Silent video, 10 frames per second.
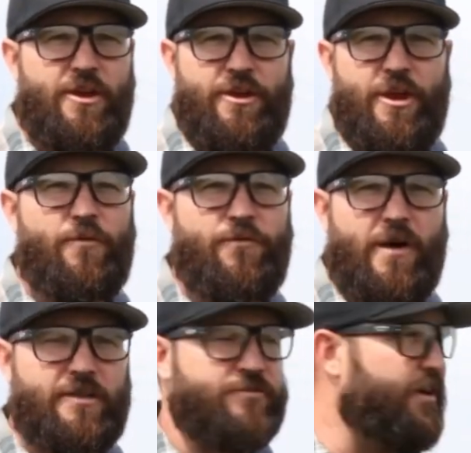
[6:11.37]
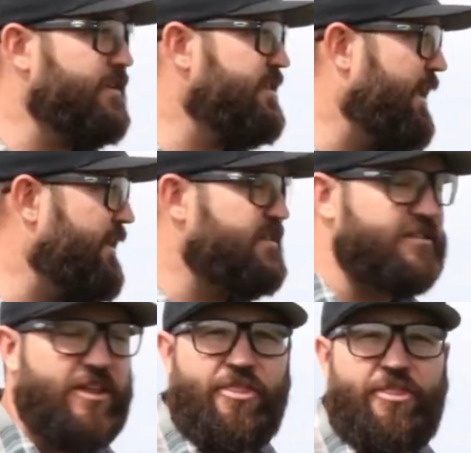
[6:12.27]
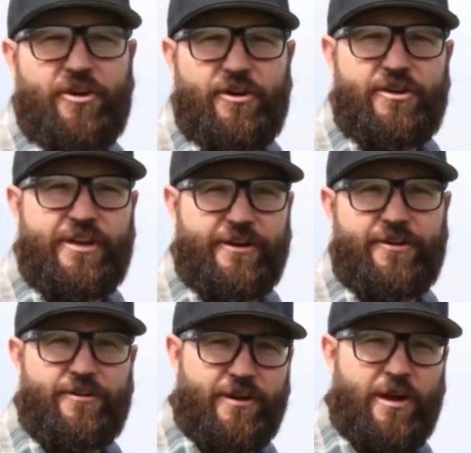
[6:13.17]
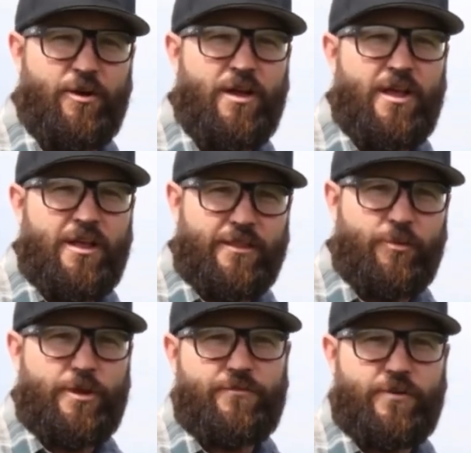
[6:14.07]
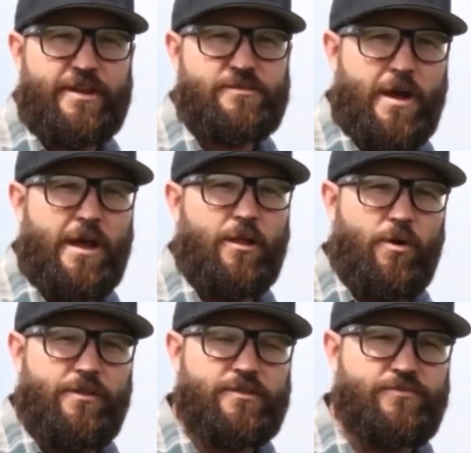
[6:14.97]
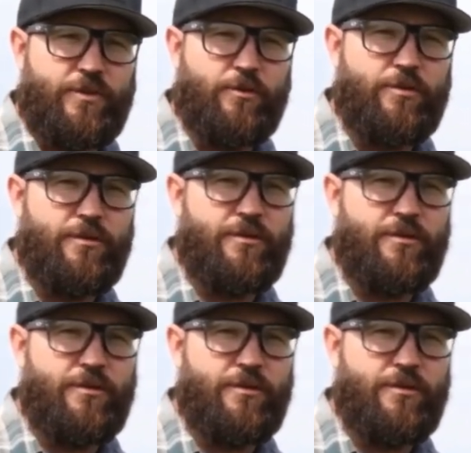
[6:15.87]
no phosphorus, and this is the third year in a row that we've raised Milo on this field.